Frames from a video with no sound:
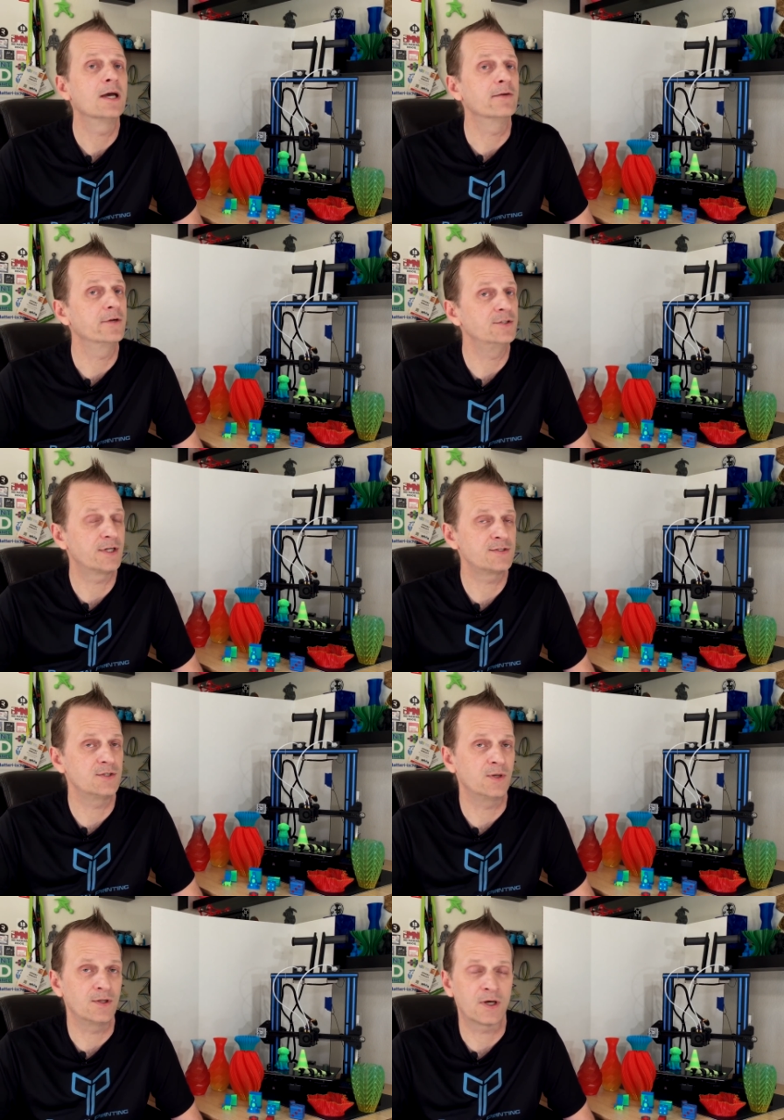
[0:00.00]
If you're just
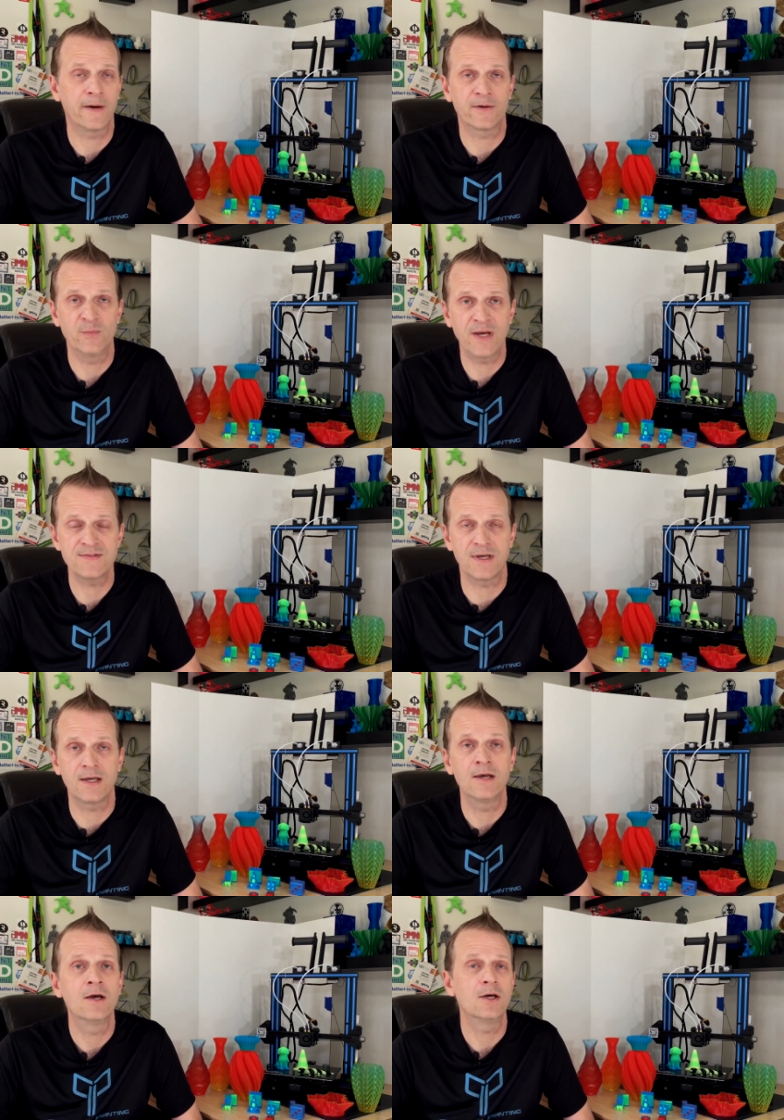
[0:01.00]
doing the color
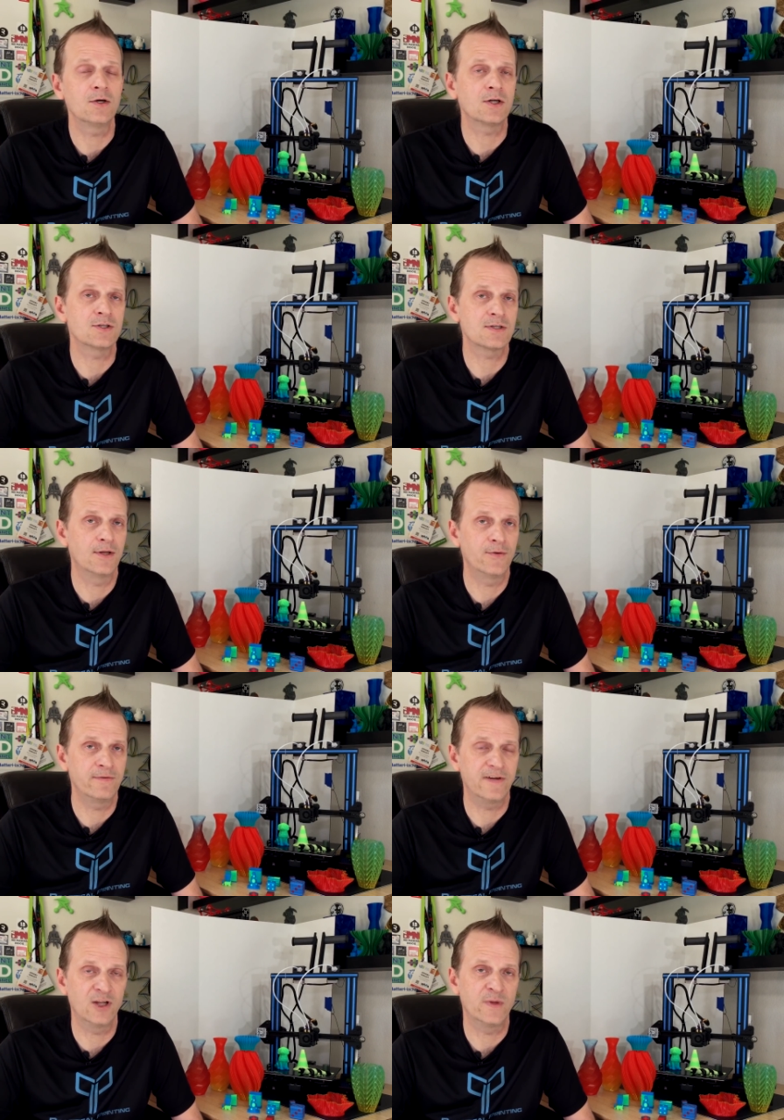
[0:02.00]
mixing, you can just load
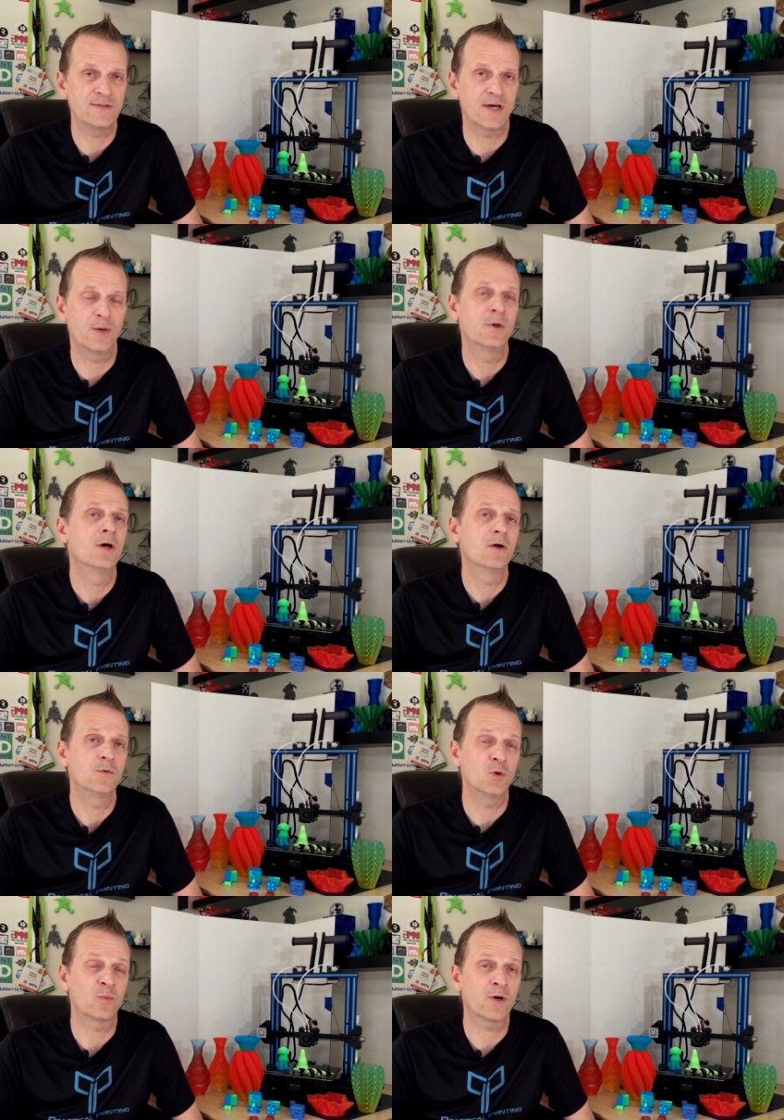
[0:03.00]
the filaments up,
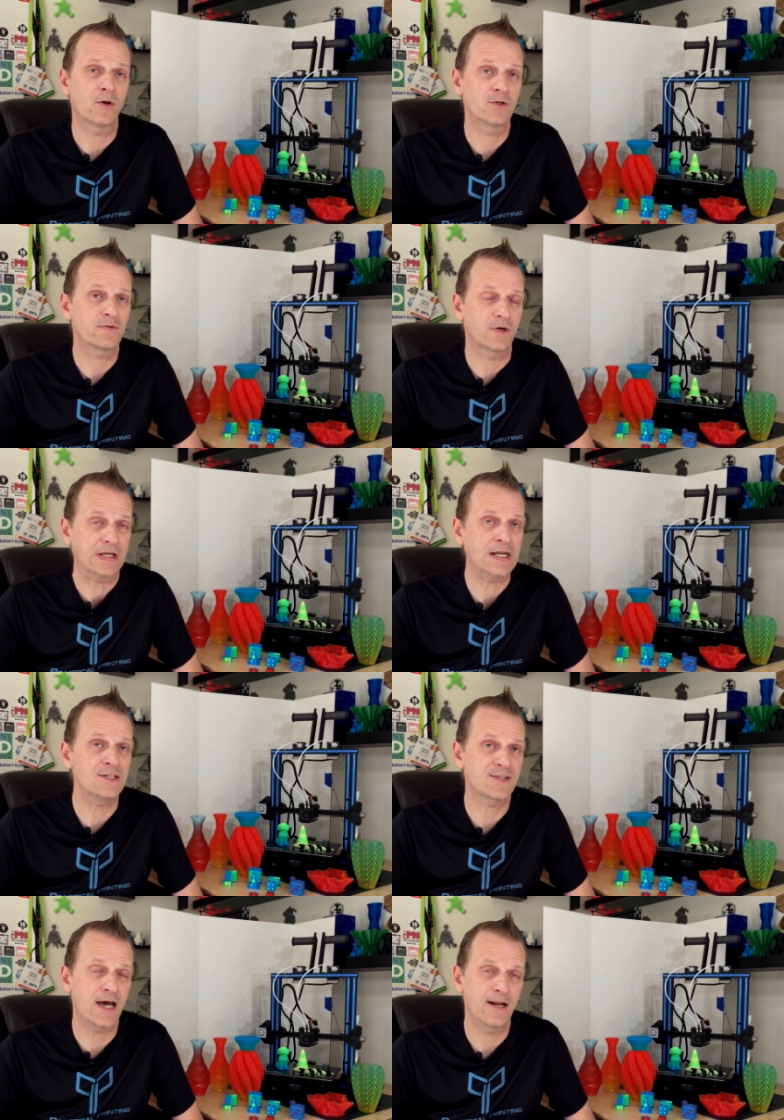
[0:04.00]
do a purge for
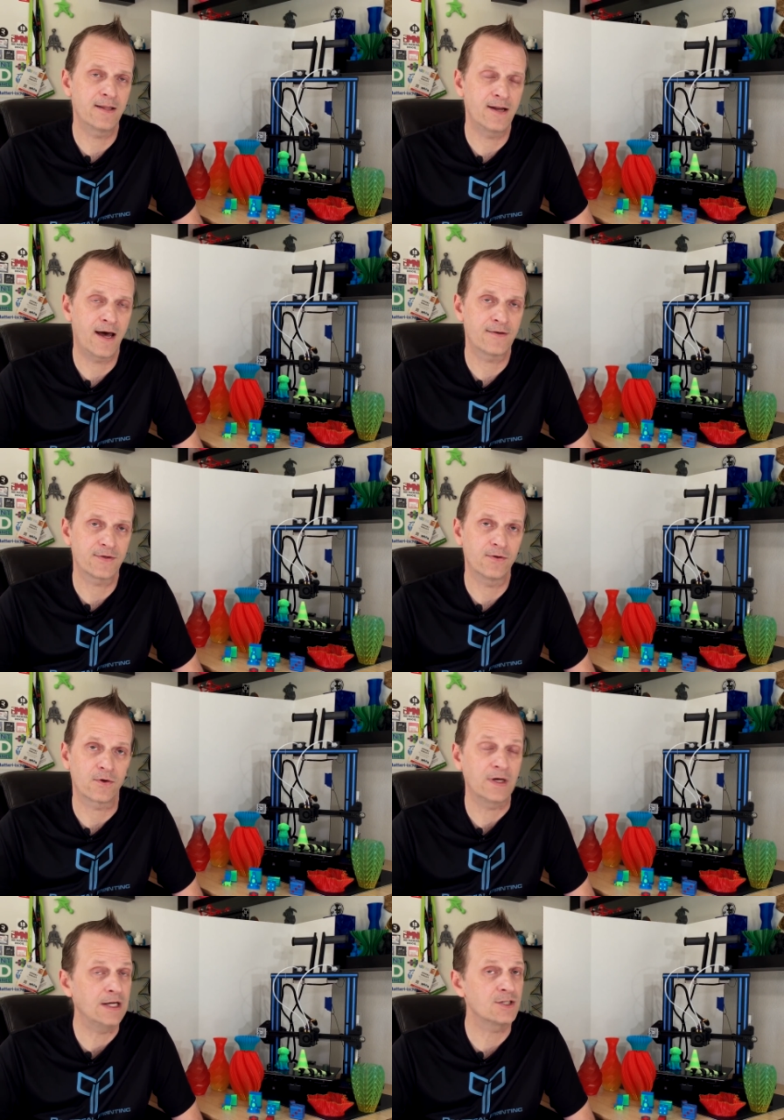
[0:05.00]
each side of the nozzle
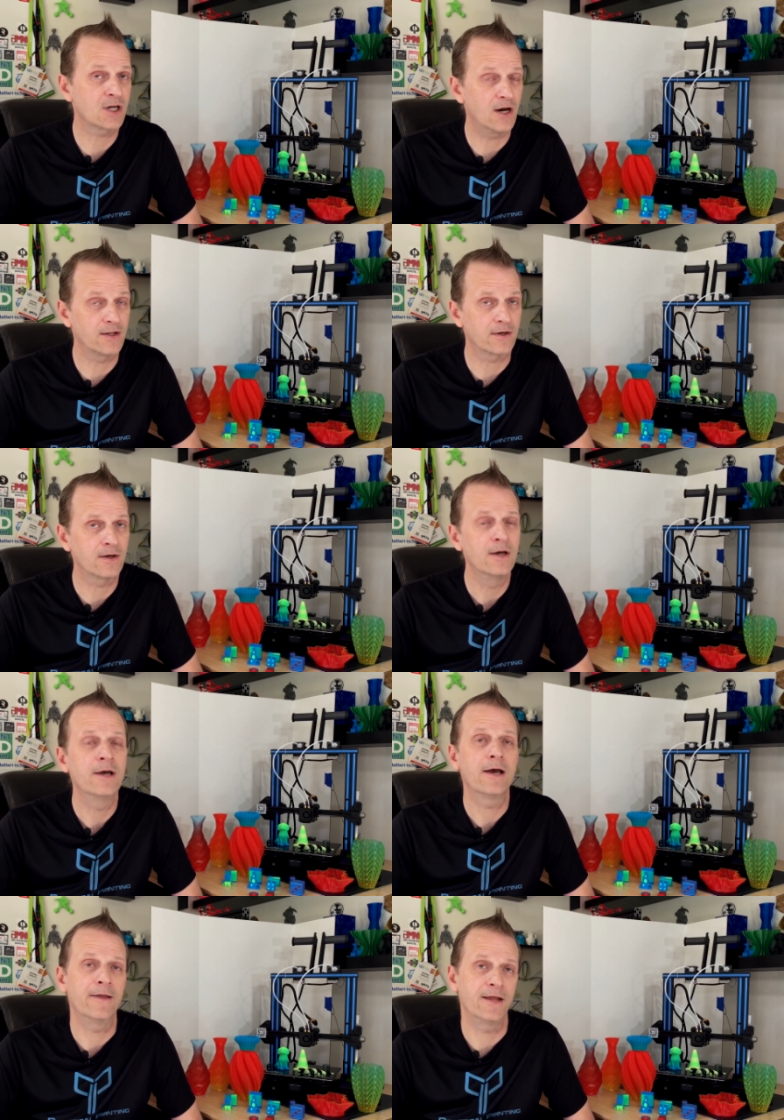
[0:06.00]
or each color,
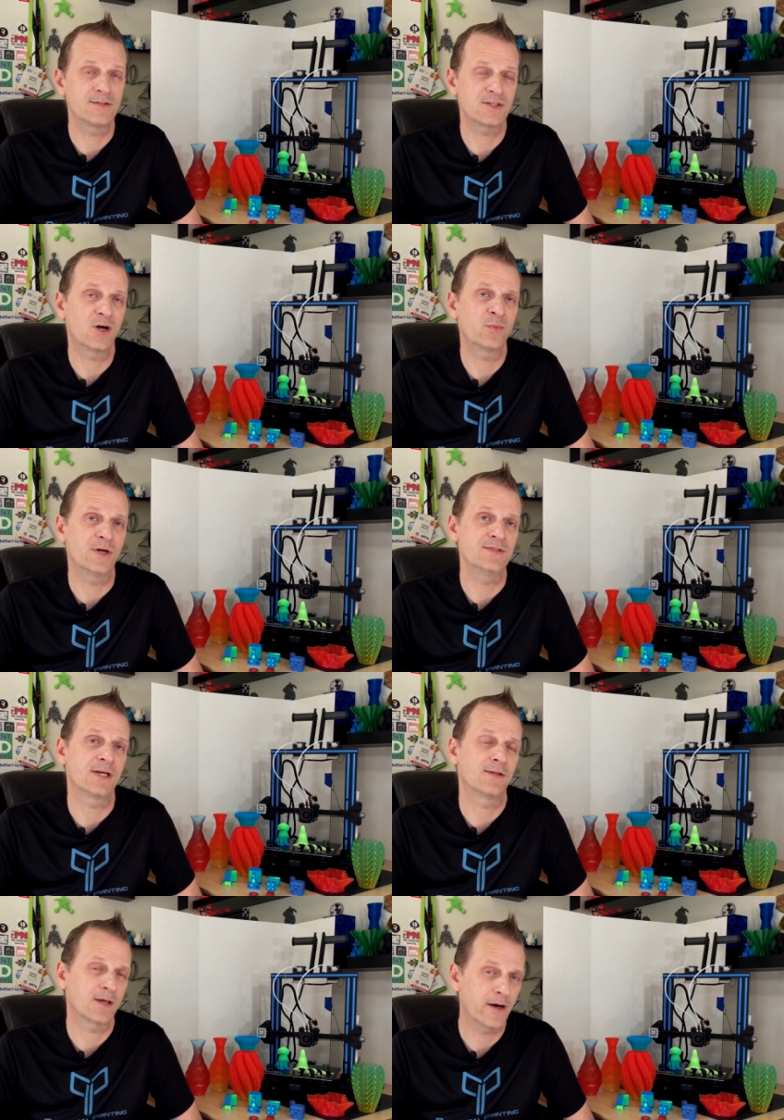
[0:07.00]
and then start
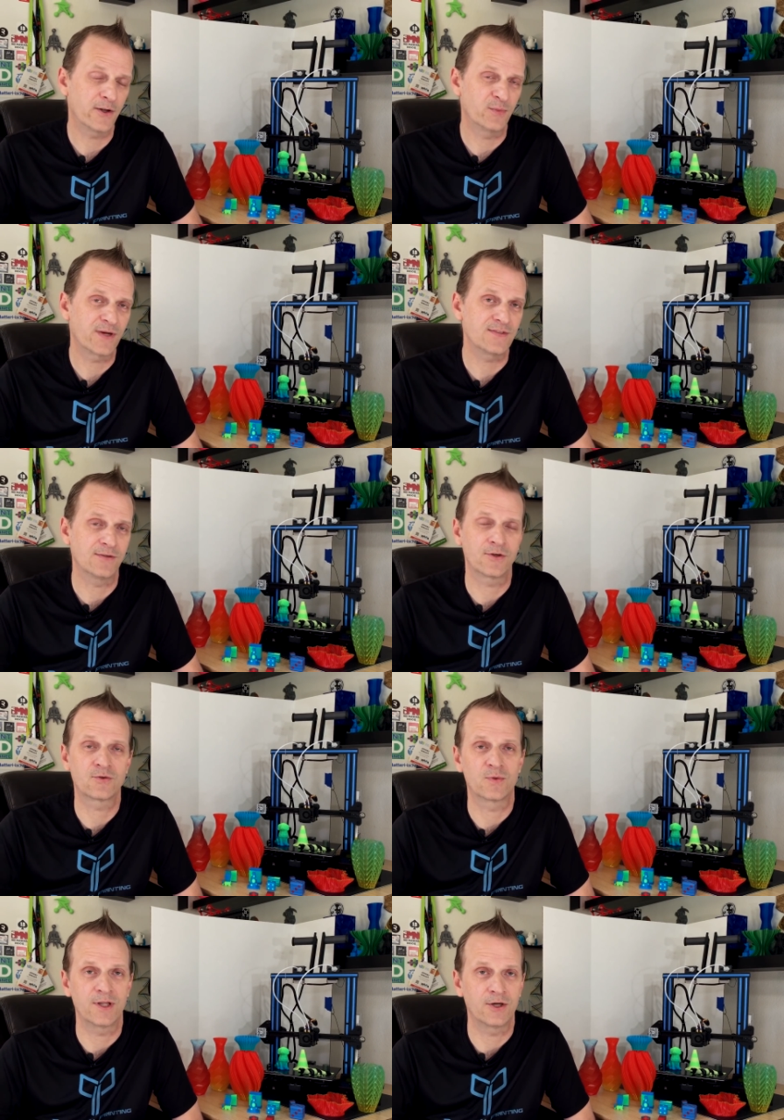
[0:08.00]
printing and the color mixing
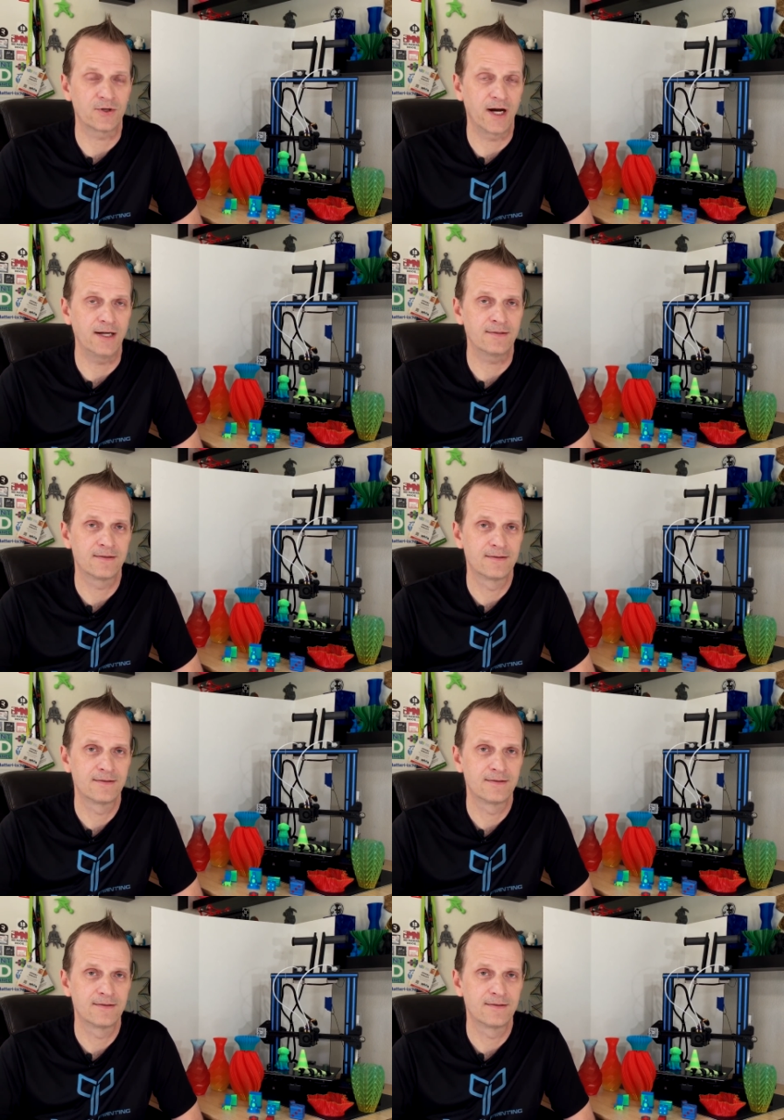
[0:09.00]
looks really great.